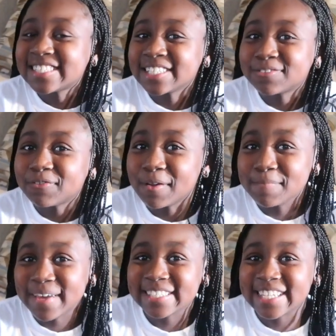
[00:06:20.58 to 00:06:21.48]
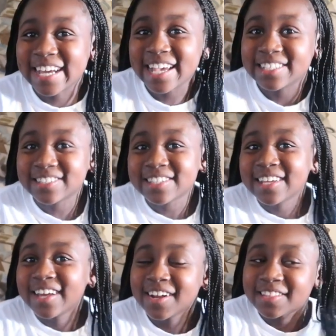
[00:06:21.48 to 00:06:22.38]
It says flamazing because
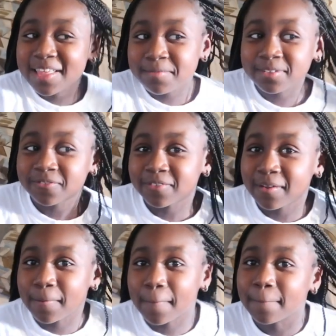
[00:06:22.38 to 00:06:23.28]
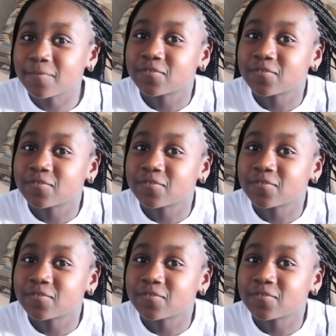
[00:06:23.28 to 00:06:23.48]
her theme is flamingos.